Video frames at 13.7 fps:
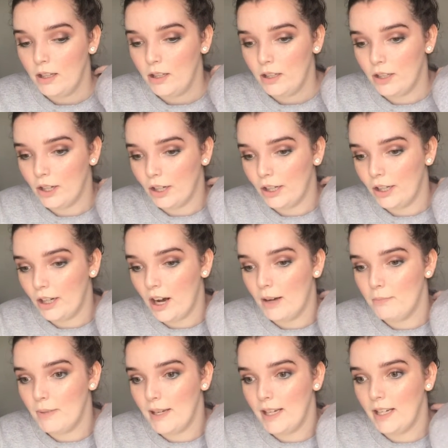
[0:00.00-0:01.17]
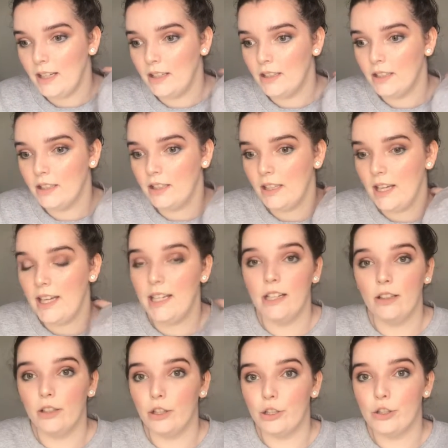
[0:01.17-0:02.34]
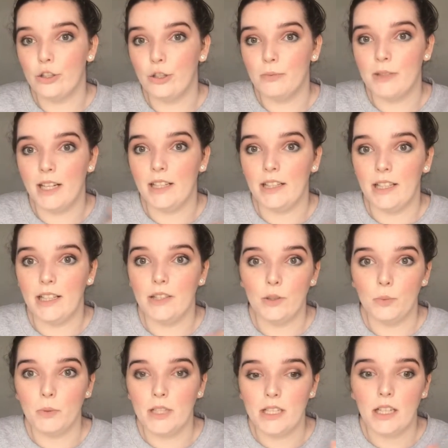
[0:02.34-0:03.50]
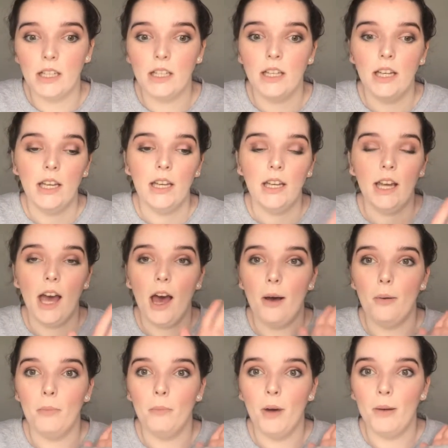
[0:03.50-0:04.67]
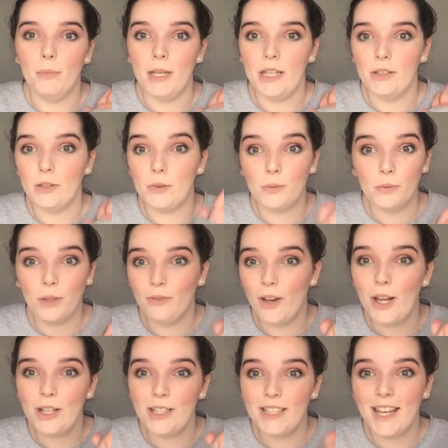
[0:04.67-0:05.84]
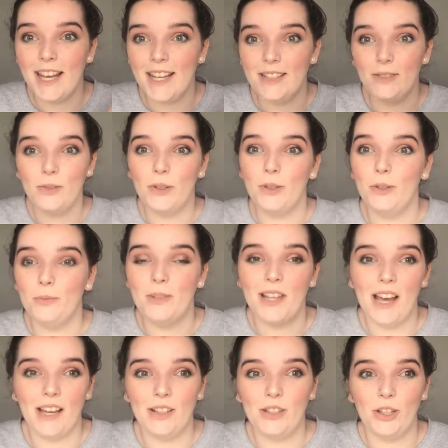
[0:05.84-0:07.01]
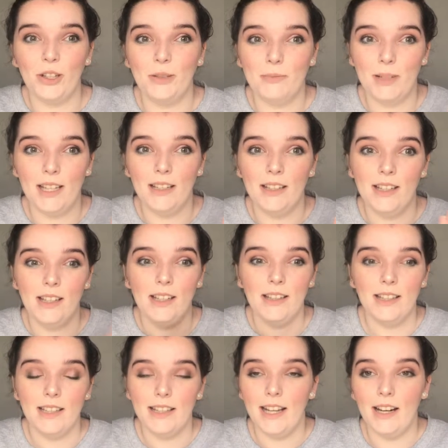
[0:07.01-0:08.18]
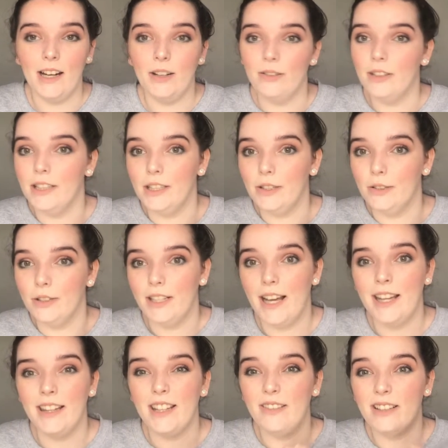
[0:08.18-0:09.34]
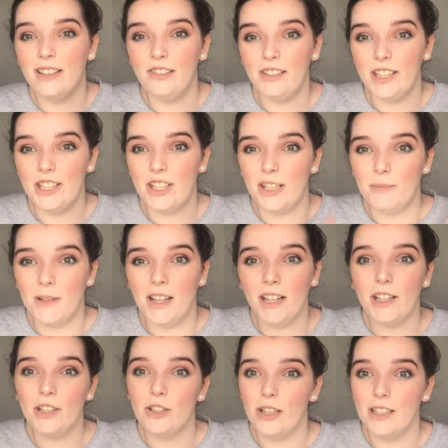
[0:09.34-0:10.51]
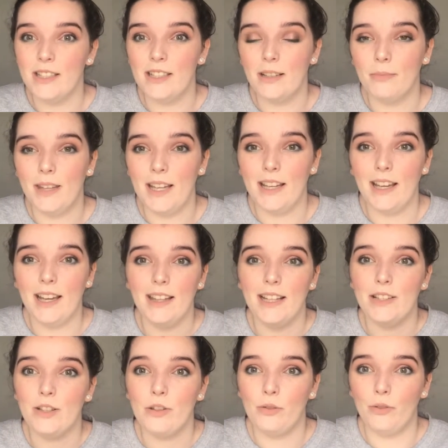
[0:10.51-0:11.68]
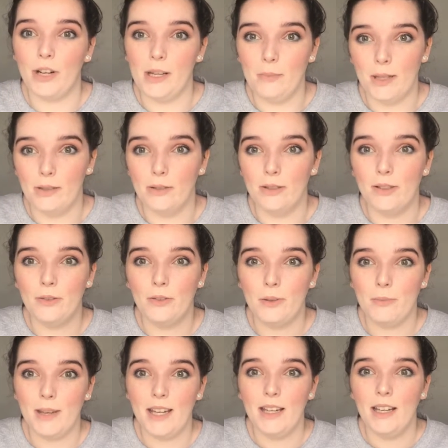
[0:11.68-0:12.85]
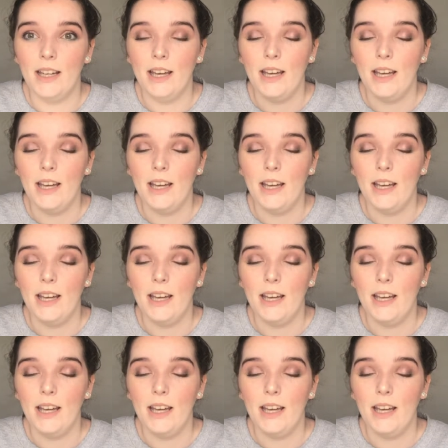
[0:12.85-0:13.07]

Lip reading: You know, I've been eating a lot of soups lately because it's winter. I've been converted to cans of soup. Zach showed me that they are really good and they're really, really cheap. They're like $1 something, and that's 3 meals for me.